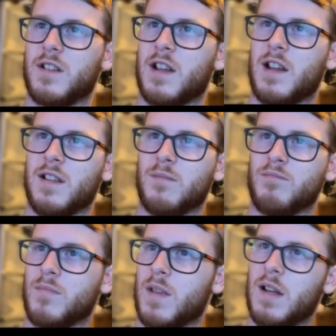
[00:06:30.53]
Then,
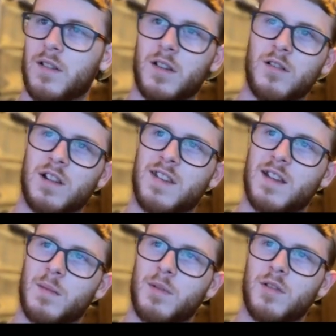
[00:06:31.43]
I don't know, let's
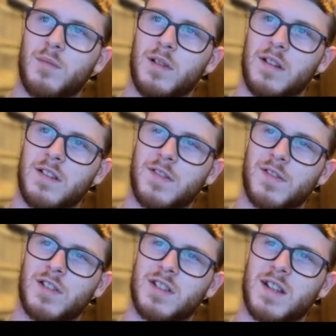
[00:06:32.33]
say opponent plays
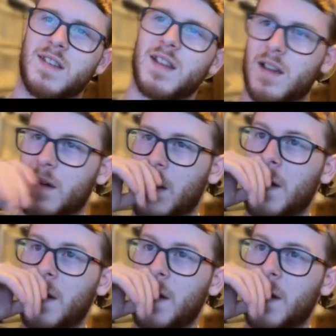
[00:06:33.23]
for the center.